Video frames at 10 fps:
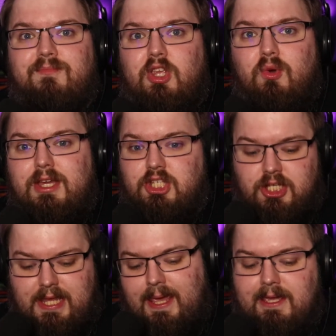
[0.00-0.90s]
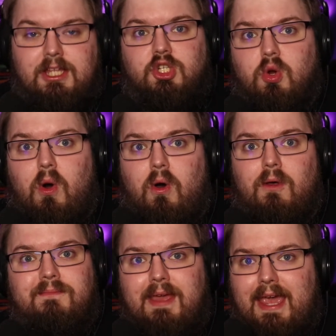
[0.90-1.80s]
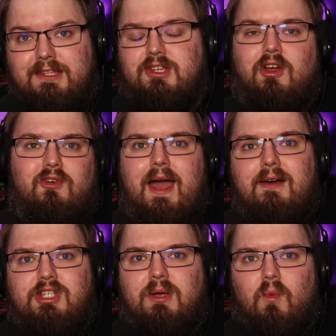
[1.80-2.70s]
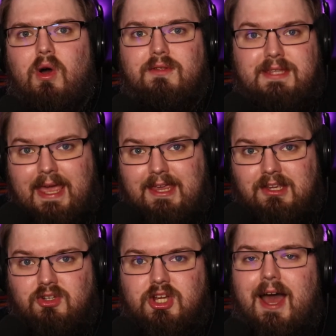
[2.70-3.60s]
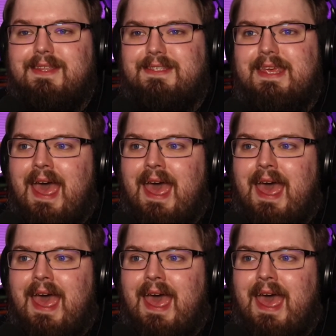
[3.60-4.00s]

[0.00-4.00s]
You can just hit control and start crouching while taking your shots.